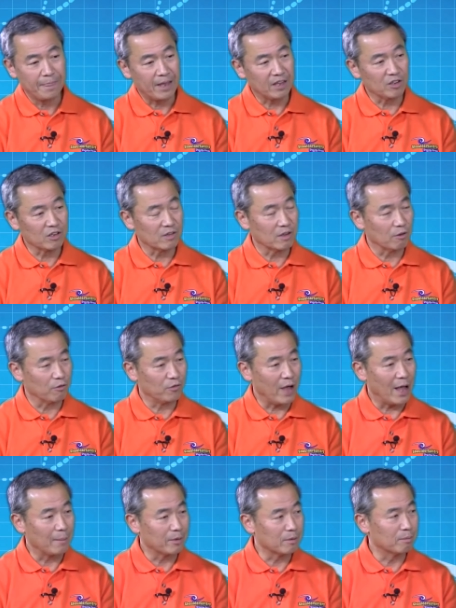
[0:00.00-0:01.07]
need their
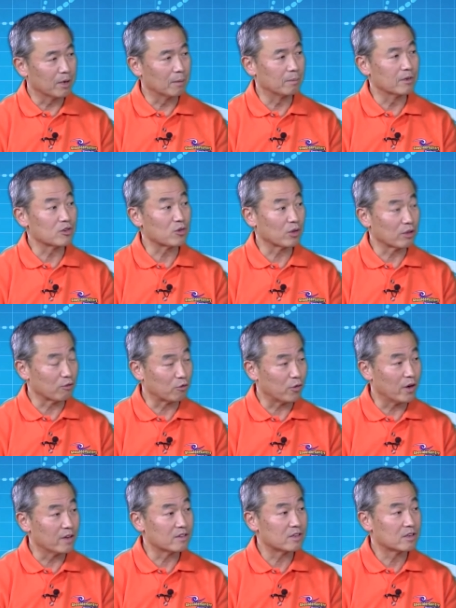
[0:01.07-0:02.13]
family members or their
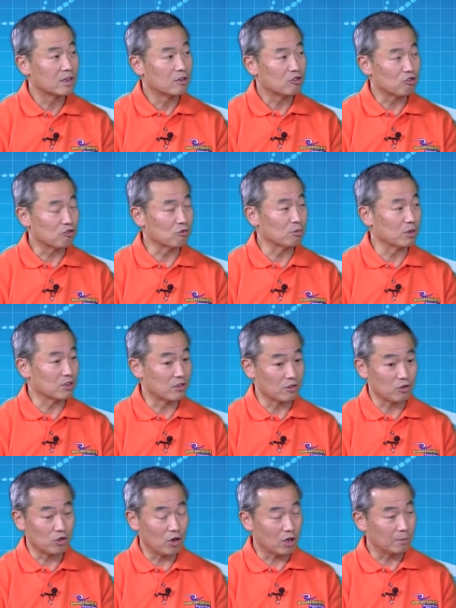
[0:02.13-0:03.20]
friends to, so
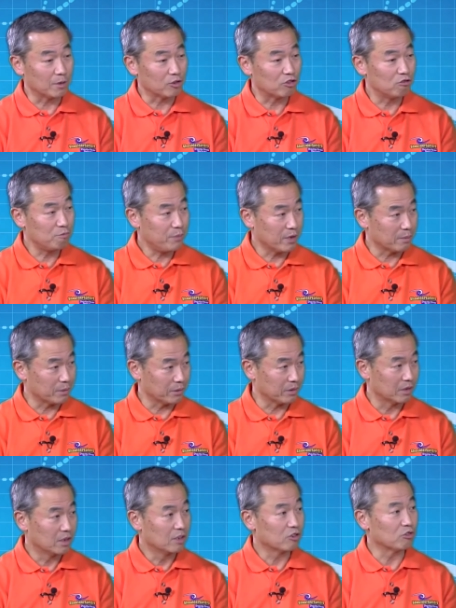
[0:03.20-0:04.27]
you're talking about two
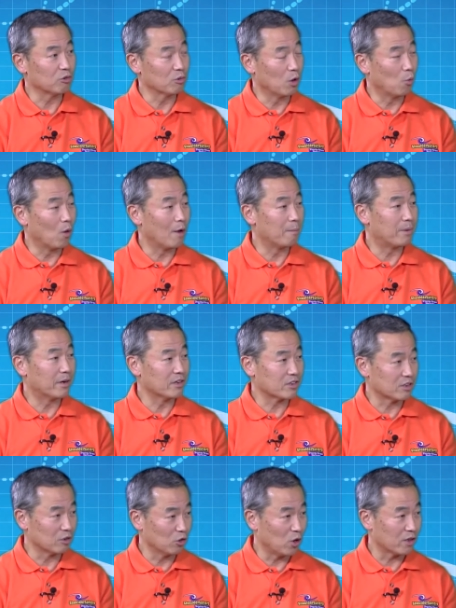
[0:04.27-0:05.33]
people to uh, one
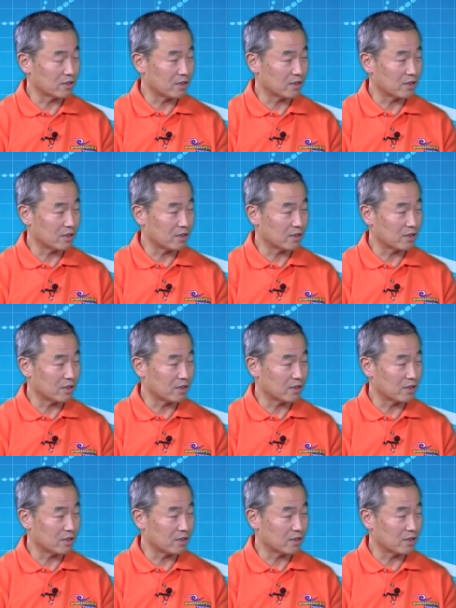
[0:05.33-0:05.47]
person lost